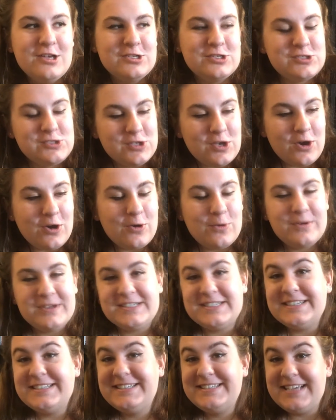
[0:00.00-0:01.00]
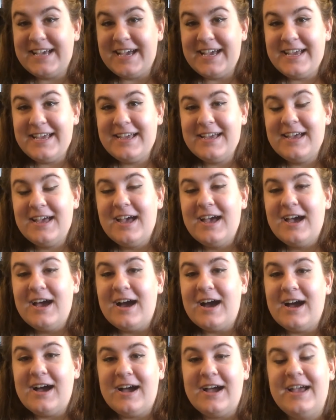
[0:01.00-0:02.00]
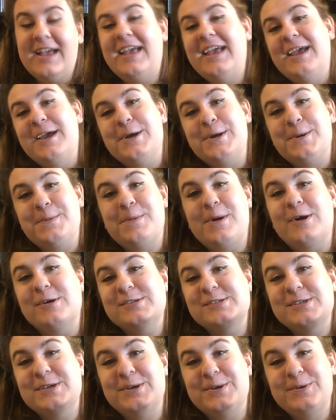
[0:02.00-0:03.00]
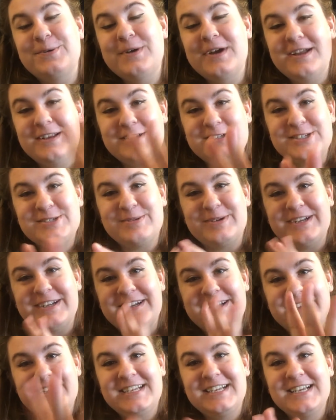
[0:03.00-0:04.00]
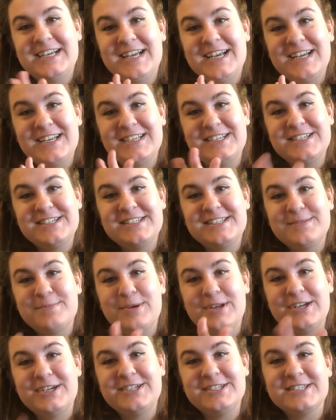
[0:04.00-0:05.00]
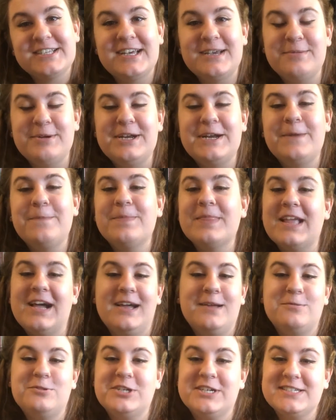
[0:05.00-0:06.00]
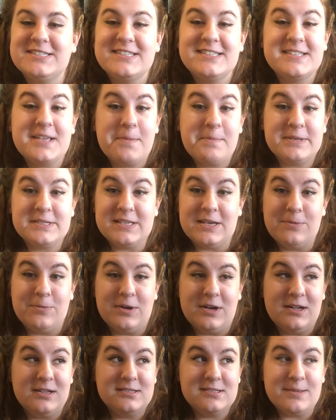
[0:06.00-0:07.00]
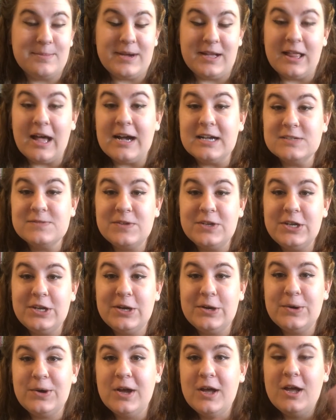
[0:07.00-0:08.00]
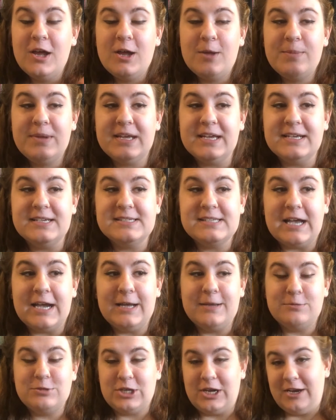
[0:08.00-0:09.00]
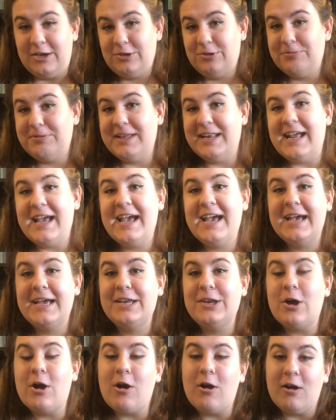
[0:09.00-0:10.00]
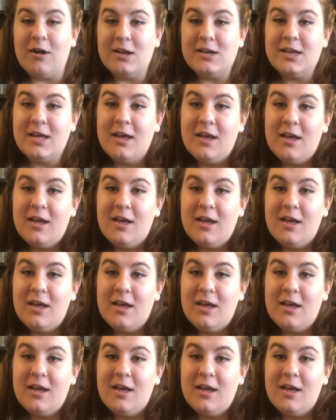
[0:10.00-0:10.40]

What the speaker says: So today, I am also, I just want to put a disclaimer here. I'm dressed the same as I was in my last video because I am trying to get ahead on